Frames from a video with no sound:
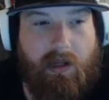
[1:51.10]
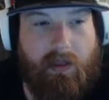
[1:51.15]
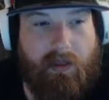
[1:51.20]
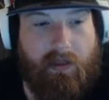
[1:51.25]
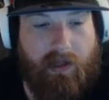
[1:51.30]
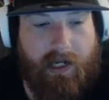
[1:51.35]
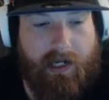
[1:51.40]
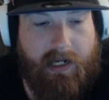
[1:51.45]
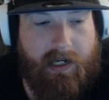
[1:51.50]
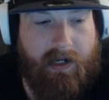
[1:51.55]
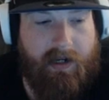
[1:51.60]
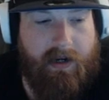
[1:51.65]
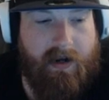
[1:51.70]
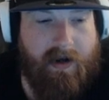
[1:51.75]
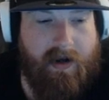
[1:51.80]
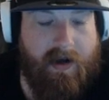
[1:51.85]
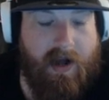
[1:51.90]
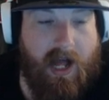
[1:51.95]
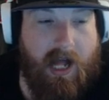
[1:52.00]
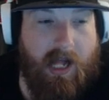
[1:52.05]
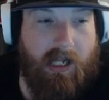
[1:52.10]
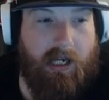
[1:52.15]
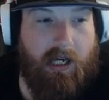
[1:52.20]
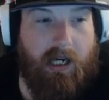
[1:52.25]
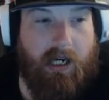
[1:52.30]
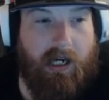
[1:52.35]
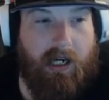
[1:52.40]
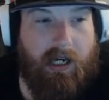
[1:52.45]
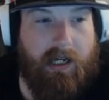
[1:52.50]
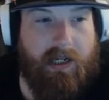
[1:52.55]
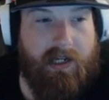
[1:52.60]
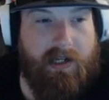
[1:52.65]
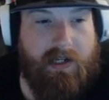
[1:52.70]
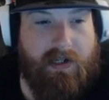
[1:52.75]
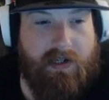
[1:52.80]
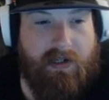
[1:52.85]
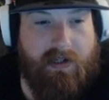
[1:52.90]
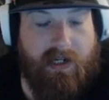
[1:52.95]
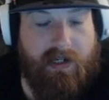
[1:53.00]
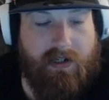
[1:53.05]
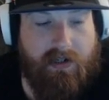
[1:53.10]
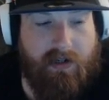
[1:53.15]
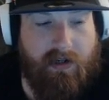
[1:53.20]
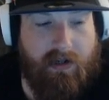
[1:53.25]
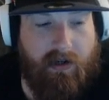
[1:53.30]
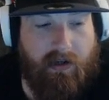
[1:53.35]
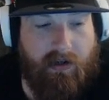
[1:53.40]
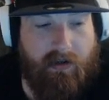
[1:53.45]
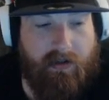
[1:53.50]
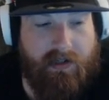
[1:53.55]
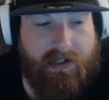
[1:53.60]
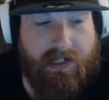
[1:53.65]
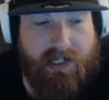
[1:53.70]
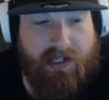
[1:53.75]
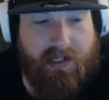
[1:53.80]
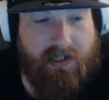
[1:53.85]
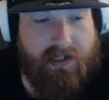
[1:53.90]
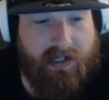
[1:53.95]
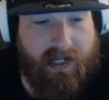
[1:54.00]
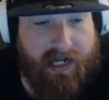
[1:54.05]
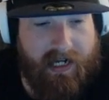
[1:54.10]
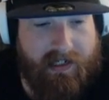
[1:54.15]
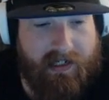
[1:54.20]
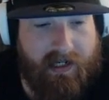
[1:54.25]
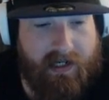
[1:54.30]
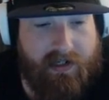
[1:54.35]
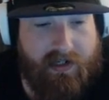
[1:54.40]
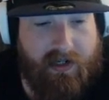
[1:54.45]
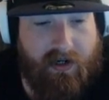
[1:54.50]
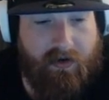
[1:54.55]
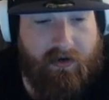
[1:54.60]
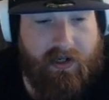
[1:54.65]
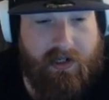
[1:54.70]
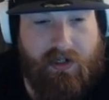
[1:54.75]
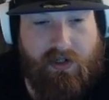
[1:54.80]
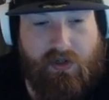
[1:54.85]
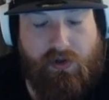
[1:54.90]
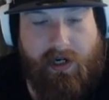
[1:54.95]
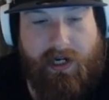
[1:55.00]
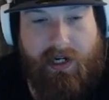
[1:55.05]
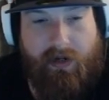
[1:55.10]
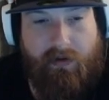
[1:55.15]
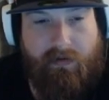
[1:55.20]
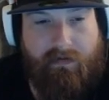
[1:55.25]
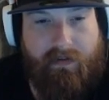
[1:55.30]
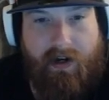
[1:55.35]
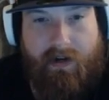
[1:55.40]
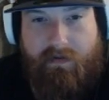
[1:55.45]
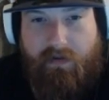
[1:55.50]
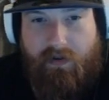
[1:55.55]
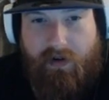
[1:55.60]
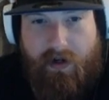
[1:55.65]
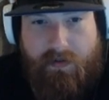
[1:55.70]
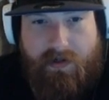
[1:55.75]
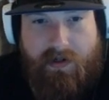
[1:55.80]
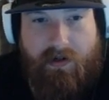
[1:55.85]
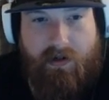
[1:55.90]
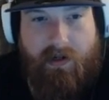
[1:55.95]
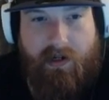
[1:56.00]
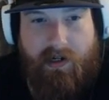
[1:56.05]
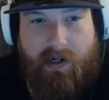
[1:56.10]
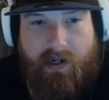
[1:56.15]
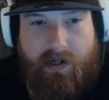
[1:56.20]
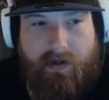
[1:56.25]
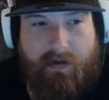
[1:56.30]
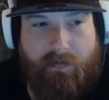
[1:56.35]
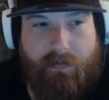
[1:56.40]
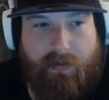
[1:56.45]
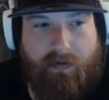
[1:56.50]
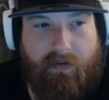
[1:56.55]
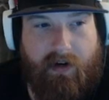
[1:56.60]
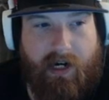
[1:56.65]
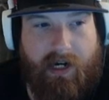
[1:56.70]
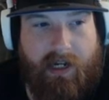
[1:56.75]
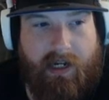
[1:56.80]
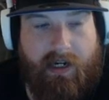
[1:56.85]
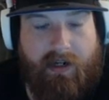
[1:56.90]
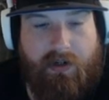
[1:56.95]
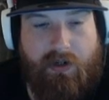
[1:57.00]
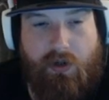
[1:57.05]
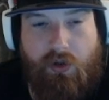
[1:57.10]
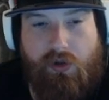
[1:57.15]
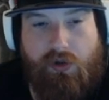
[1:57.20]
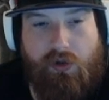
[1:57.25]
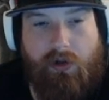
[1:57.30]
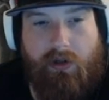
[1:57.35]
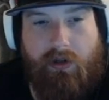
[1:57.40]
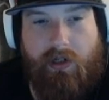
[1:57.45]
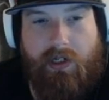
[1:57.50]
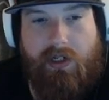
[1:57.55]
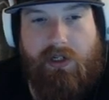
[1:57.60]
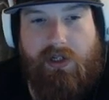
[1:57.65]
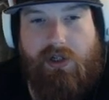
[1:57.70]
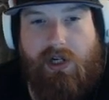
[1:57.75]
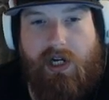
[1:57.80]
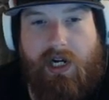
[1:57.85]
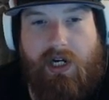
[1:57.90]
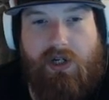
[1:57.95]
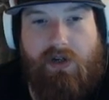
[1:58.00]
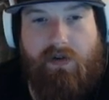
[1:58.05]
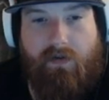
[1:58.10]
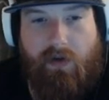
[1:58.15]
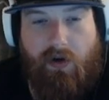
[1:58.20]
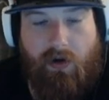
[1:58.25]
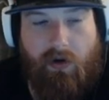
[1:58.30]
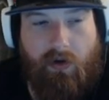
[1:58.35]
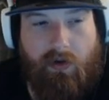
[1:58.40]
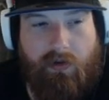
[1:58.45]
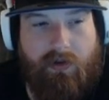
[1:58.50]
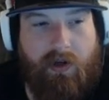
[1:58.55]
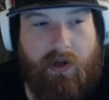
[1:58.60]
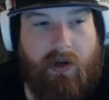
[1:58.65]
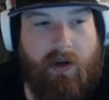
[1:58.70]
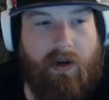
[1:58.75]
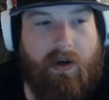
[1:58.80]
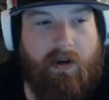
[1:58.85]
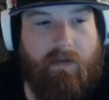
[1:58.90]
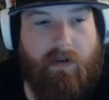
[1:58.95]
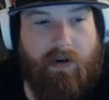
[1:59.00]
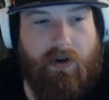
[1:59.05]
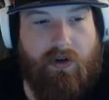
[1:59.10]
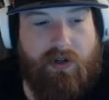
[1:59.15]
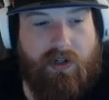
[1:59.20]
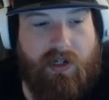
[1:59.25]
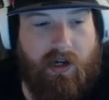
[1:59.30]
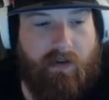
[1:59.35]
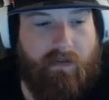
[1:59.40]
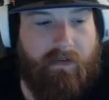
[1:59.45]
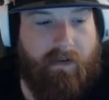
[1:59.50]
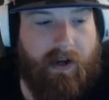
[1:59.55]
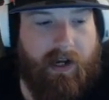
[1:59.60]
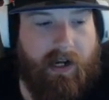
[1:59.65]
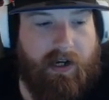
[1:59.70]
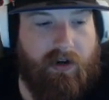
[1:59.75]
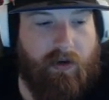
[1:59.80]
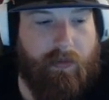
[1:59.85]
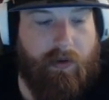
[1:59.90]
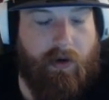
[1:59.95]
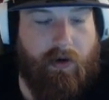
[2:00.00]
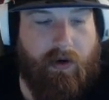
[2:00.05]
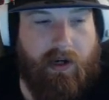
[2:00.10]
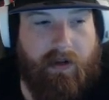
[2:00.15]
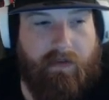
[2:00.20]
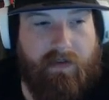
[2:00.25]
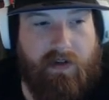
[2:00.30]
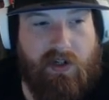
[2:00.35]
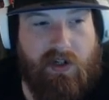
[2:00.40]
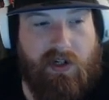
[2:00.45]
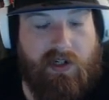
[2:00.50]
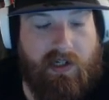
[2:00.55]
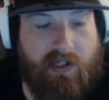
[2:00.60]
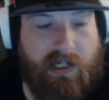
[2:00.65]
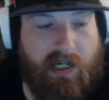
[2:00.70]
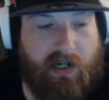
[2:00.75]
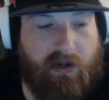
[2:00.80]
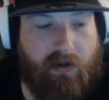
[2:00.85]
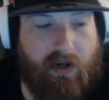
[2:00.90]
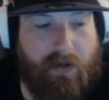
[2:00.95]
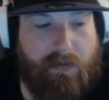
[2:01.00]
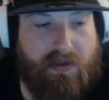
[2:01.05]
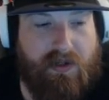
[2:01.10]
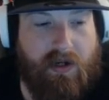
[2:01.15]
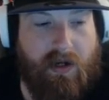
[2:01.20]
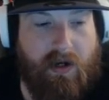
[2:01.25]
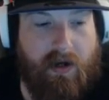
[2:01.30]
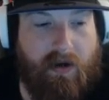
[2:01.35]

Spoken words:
Lycan has decent stats on his own. He's trading with 5 creeps and providing a neutral exchange of gold for yourself and your opponent if you just attack creeps.